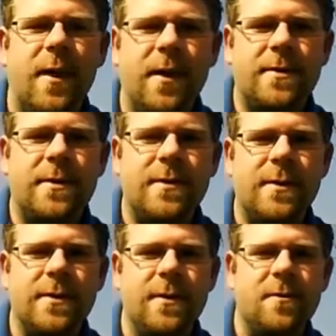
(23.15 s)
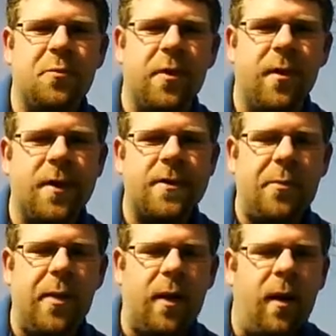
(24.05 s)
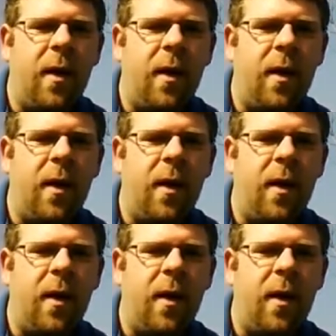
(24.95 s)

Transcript: the seasons progress, but